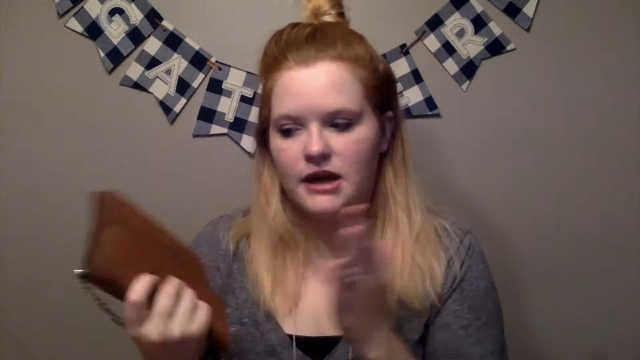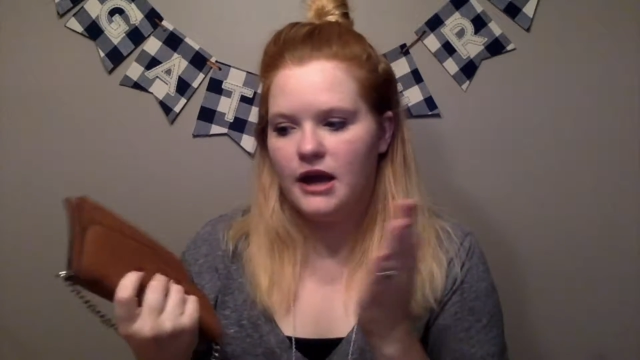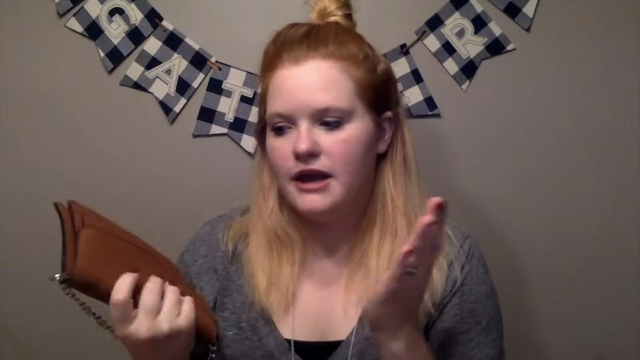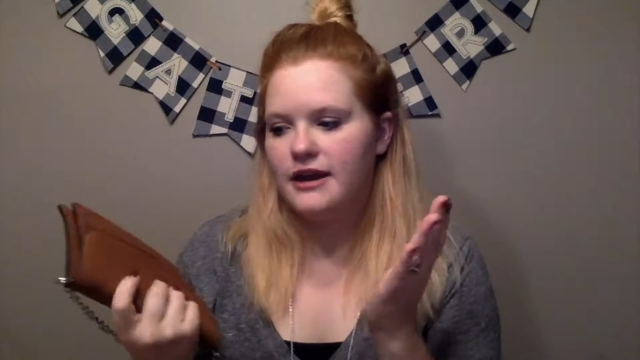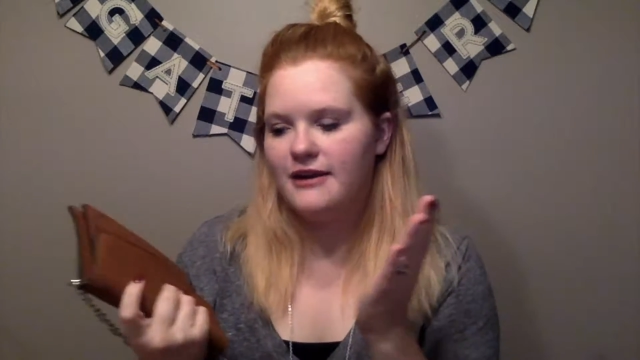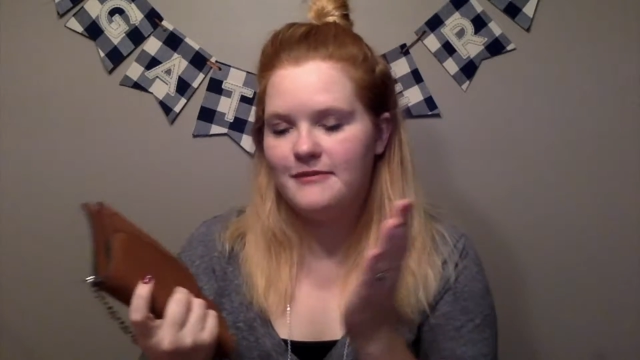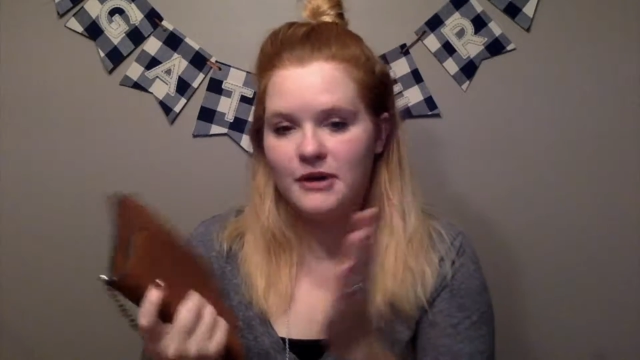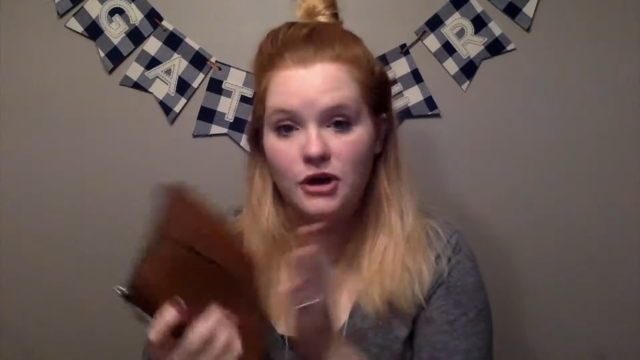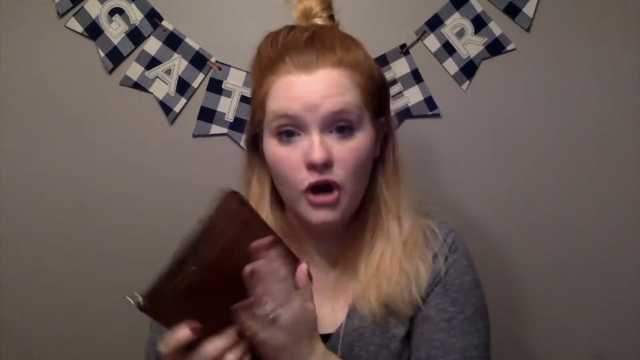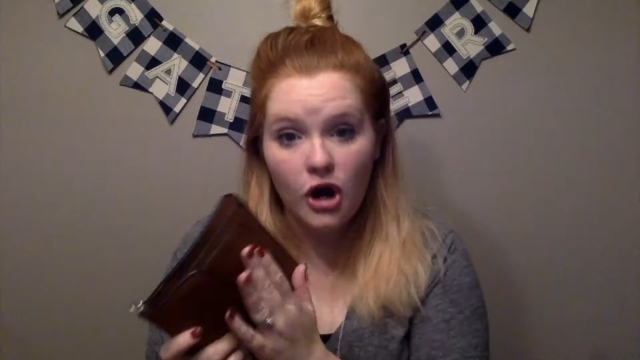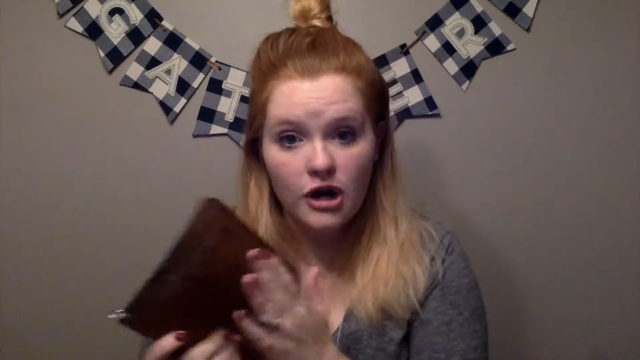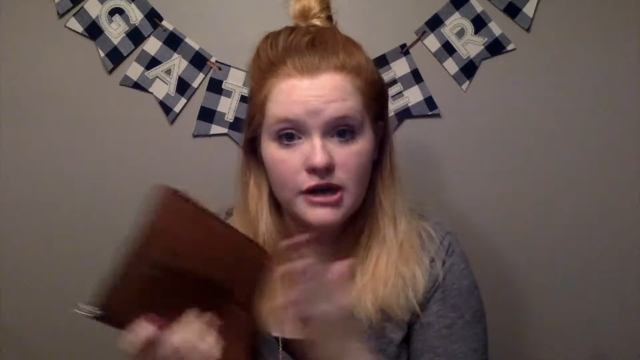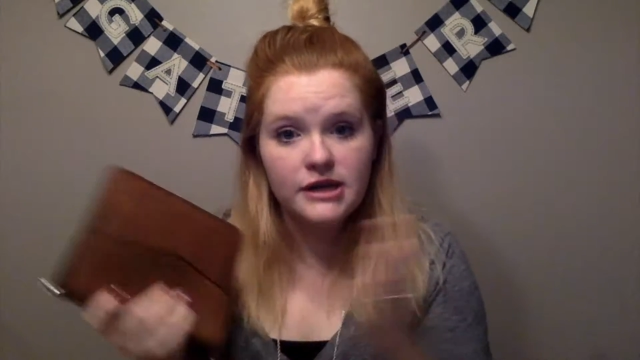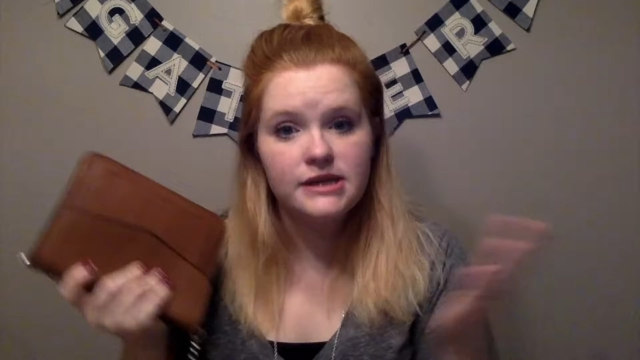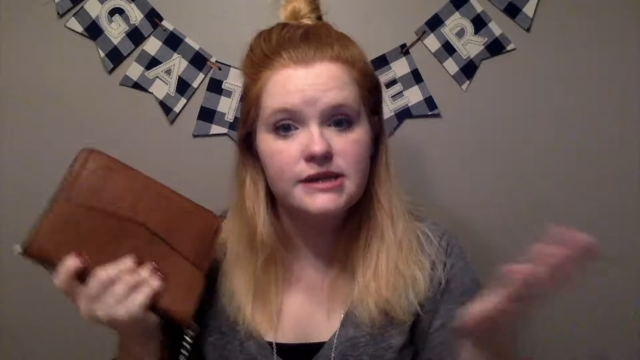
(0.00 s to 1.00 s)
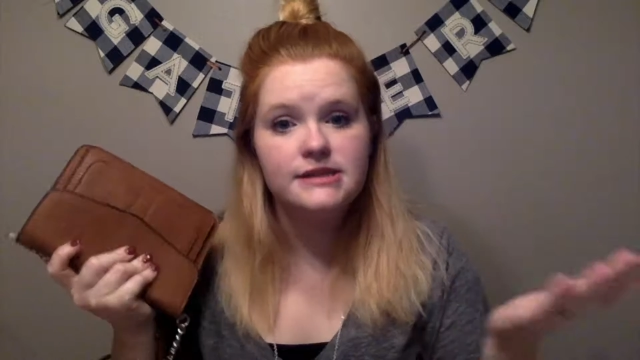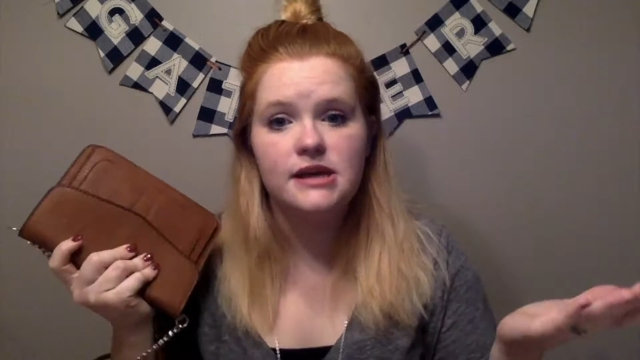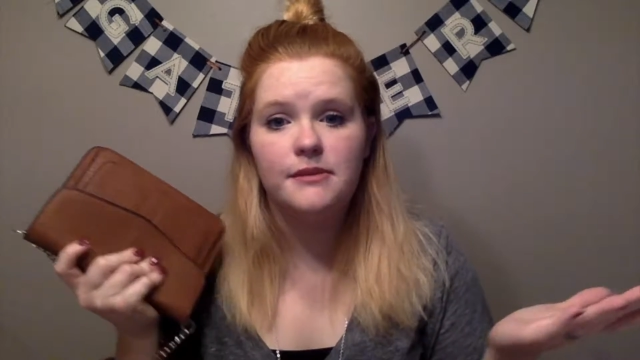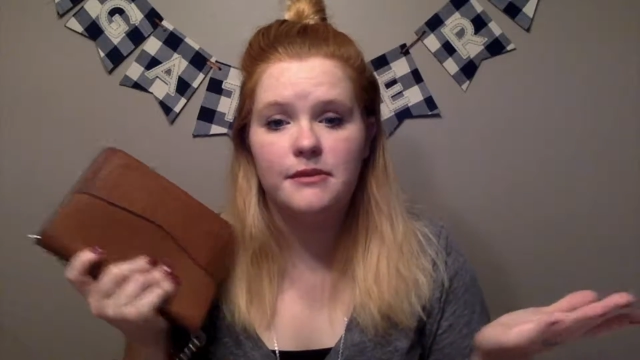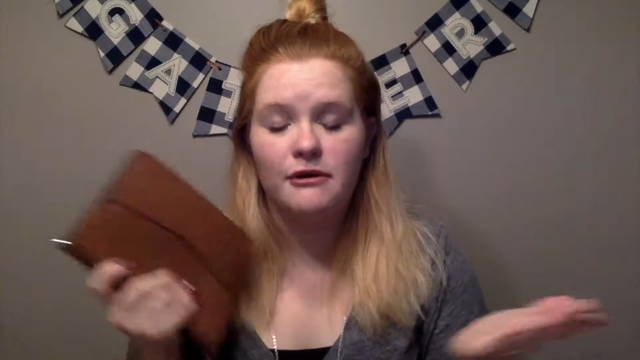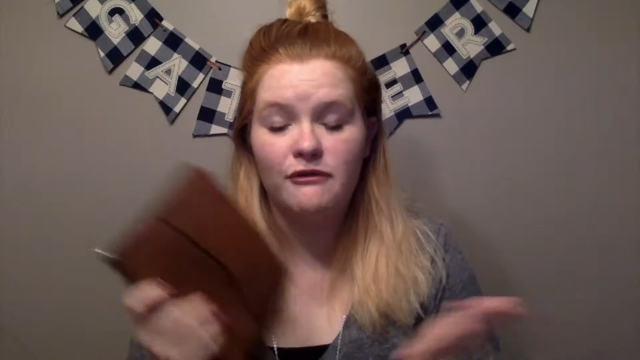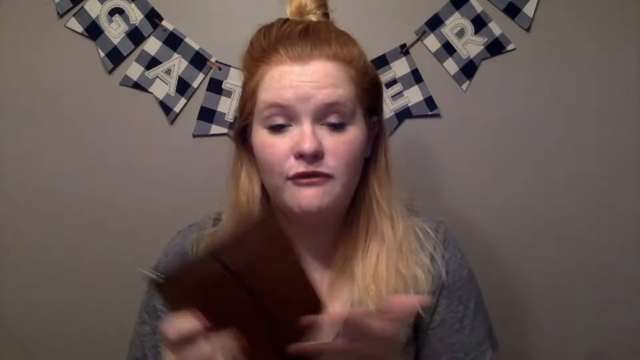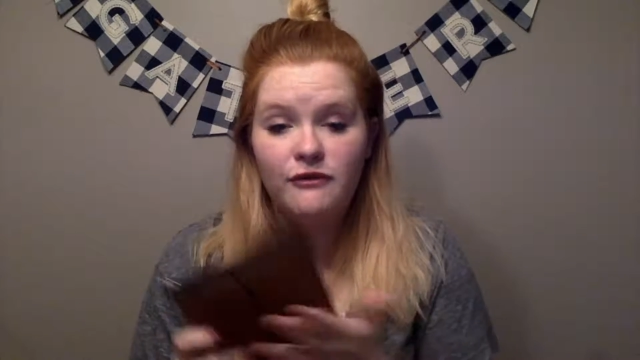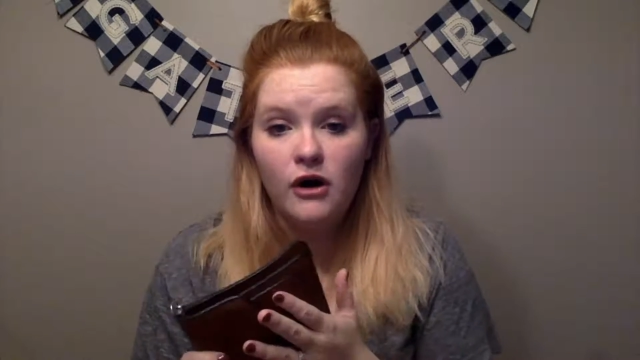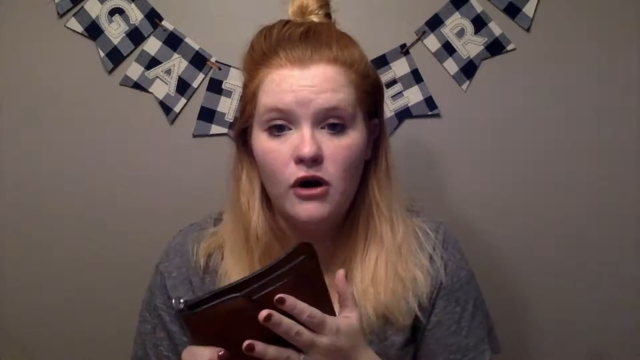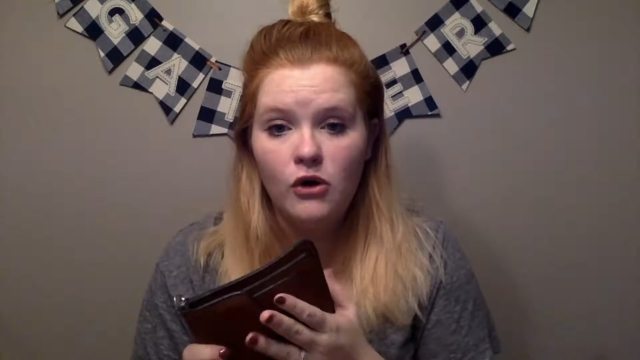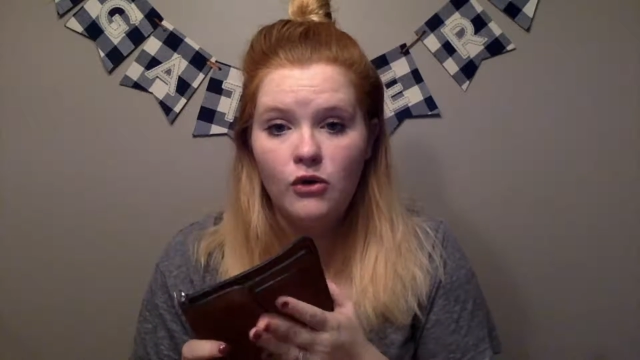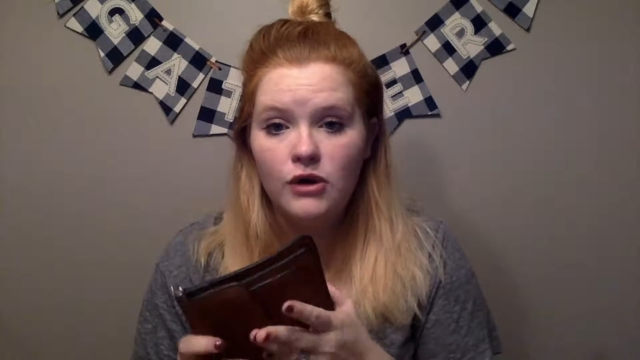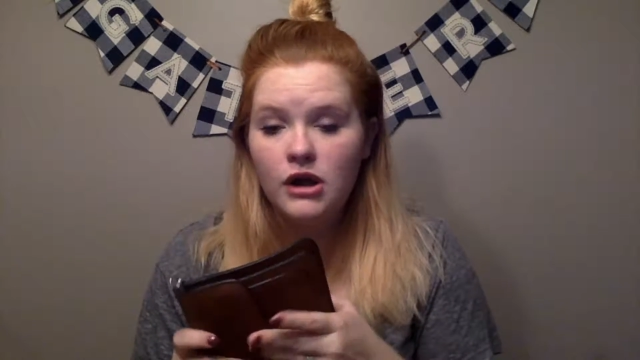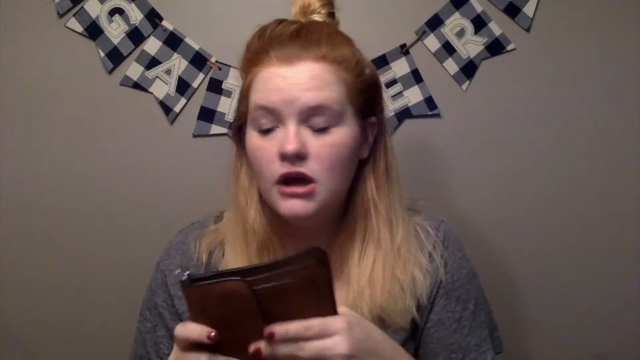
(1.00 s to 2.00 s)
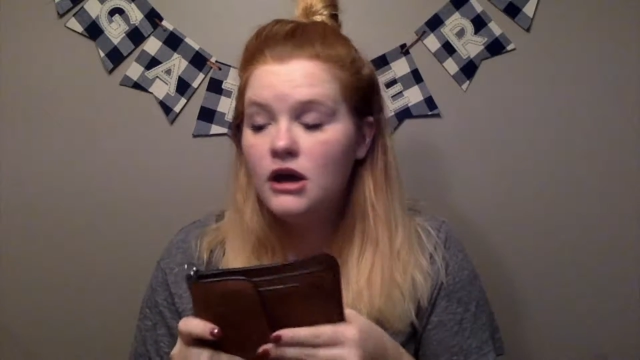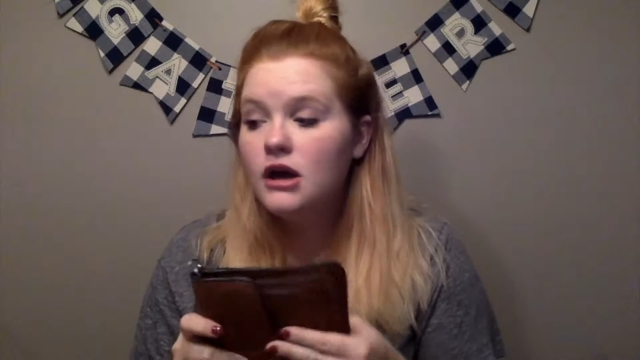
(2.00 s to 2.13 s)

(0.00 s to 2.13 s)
I can have my car keys and my phone.